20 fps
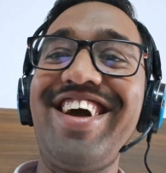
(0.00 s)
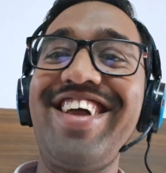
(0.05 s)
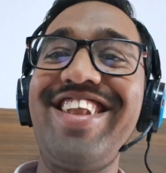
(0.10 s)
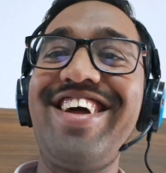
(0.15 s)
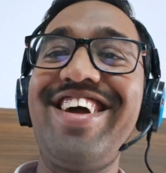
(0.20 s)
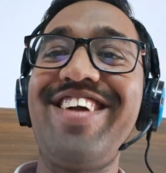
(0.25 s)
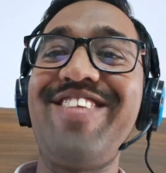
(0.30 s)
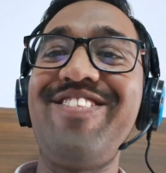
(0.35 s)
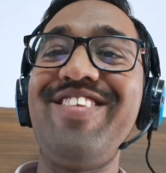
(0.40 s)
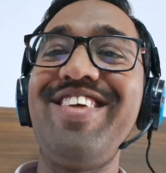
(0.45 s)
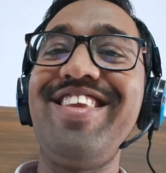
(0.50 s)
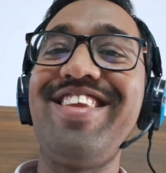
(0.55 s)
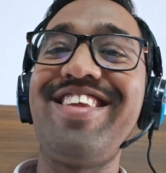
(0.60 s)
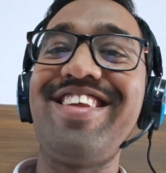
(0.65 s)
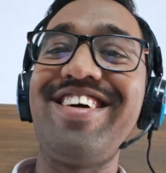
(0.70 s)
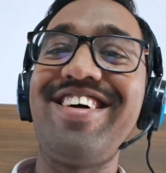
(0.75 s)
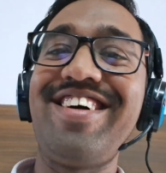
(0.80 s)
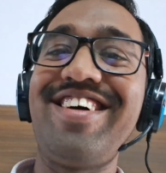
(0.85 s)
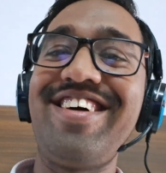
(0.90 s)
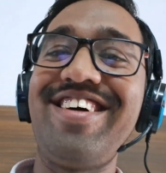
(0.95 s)
That
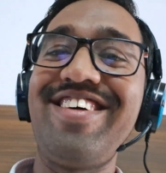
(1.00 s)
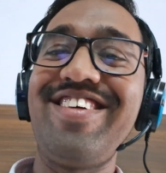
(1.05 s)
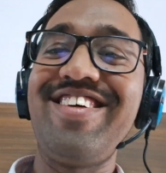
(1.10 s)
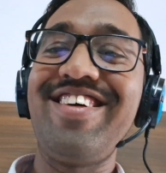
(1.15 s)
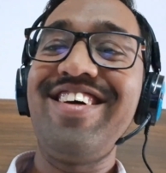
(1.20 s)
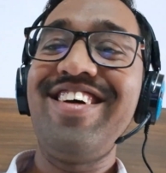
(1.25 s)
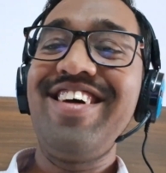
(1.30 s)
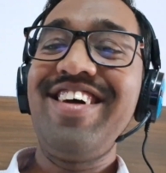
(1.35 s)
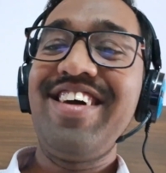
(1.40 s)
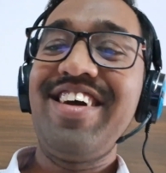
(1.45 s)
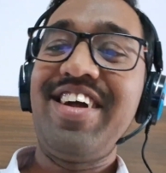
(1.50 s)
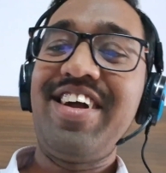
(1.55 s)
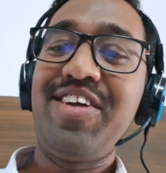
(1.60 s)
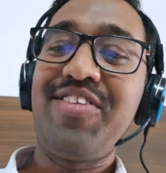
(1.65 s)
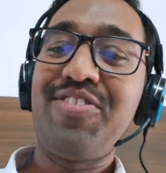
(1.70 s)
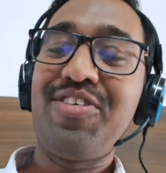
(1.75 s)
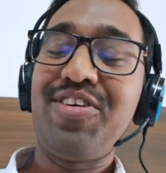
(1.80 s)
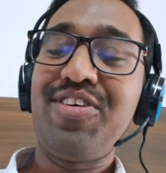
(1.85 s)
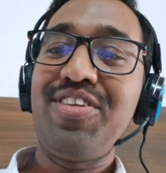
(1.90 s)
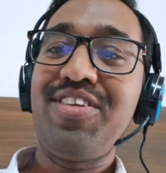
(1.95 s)
means
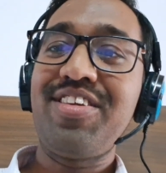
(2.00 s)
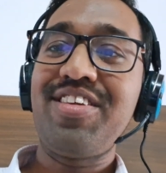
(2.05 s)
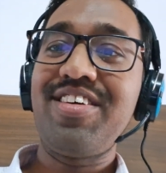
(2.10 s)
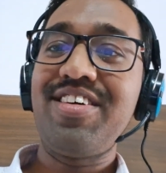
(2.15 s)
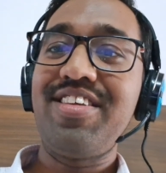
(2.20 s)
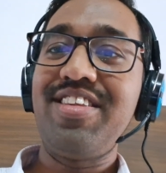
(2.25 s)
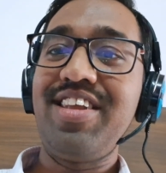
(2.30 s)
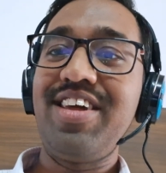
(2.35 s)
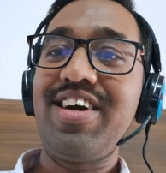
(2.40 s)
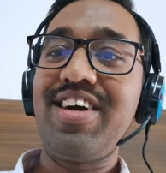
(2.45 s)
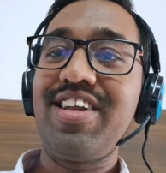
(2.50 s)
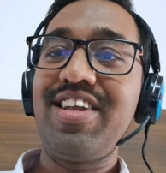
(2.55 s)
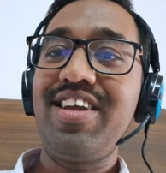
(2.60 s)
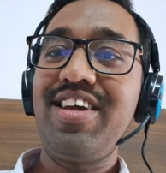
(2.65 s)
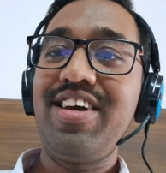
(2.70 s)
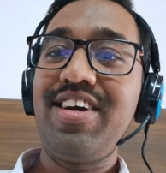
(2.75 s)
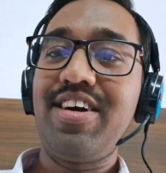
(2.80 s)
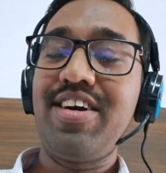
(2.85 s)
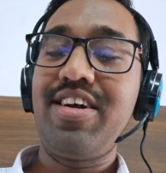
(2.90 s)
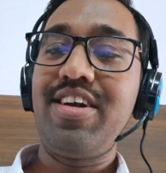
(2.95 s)
it was
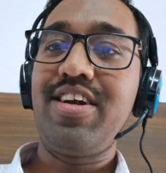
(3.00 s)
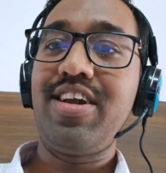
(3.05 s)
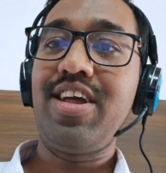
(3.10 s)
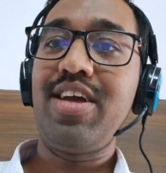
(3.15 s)
nearly a